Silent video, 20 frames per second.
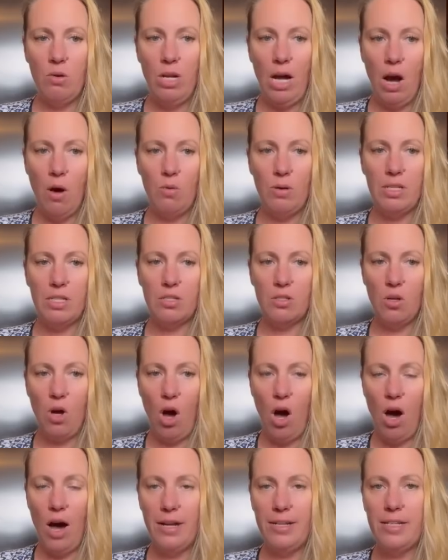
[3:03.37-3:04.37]
how it's
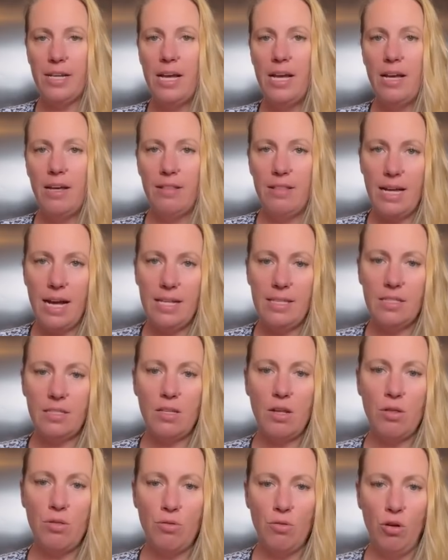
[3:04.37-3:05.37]
hot. That's
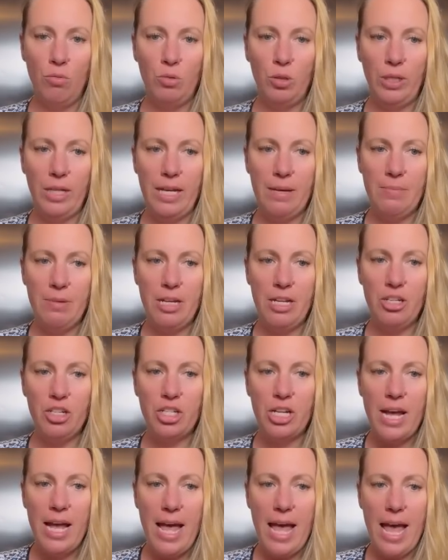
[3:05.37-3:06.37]
the thermal
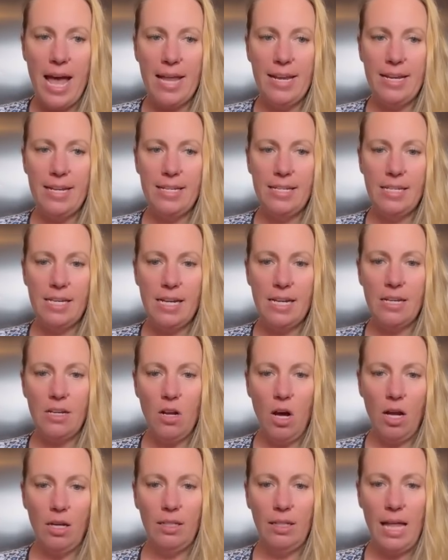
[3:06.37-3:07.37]
image. And it did
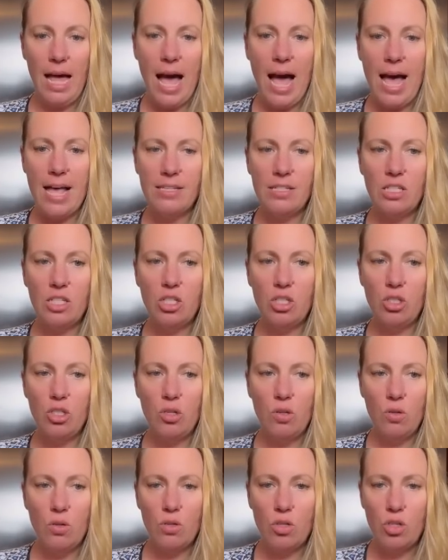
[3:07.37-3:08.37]
not last
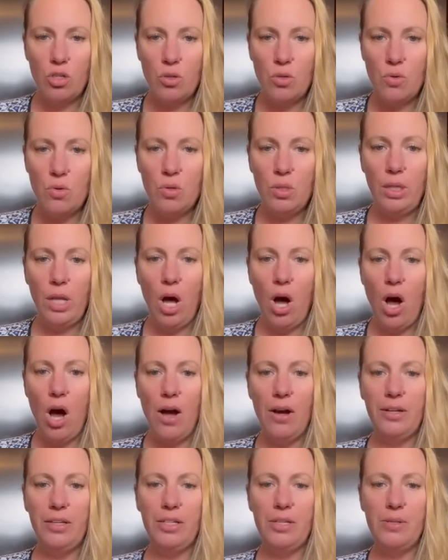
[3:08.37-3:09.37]
too
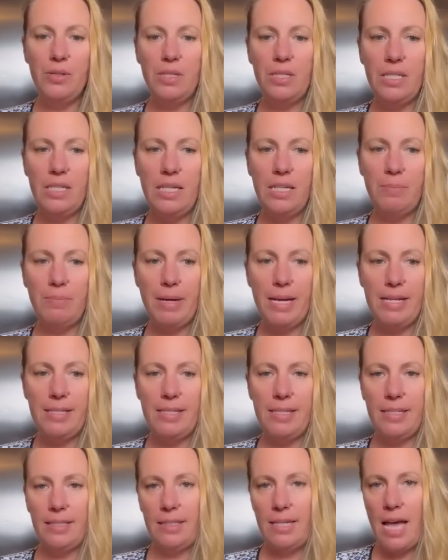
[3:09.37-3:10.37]
long. You see
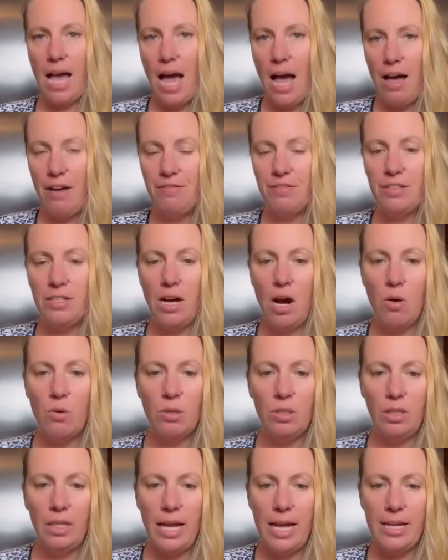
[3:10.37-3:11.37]
basically half an
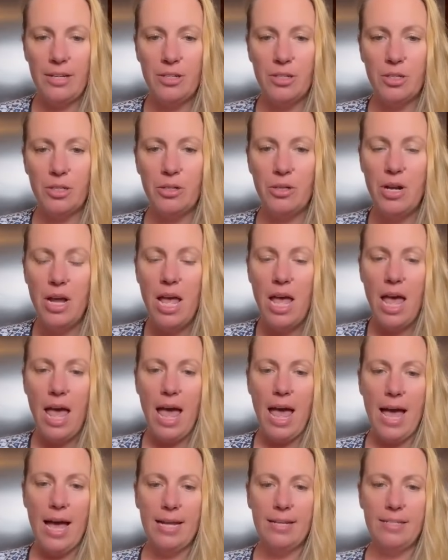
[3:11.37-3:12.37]
hour later
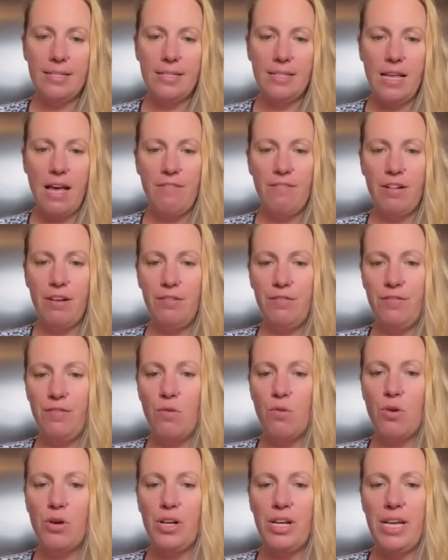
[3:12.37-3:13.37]
at
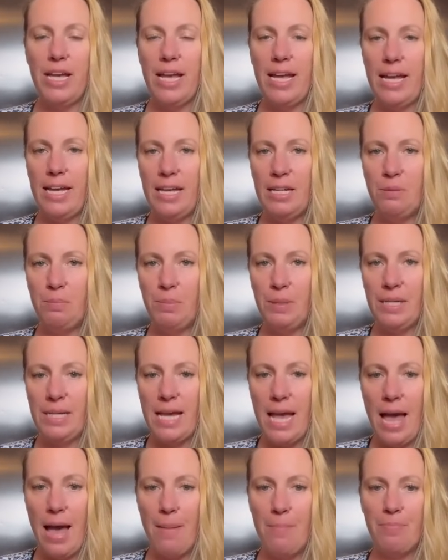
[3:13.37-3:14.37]
7.48
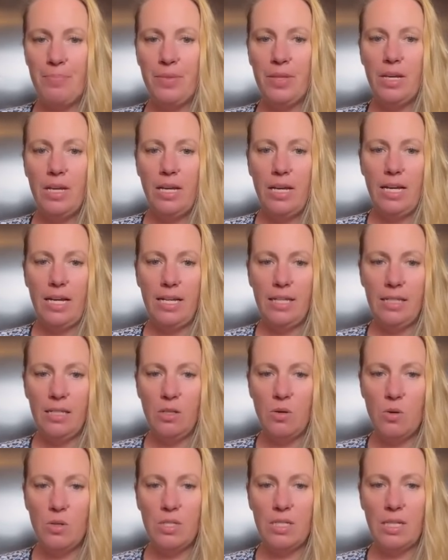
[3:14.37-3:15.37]
p.m. It
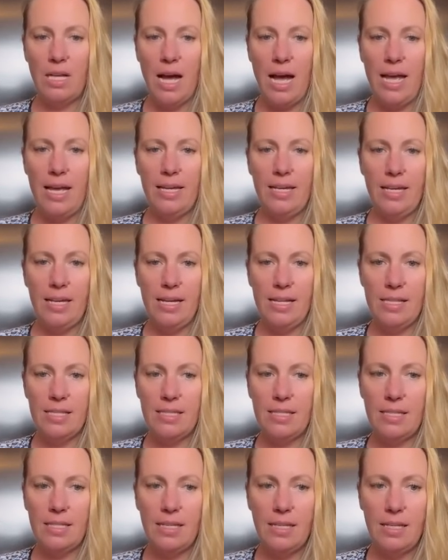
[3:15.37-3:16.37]
looks like it's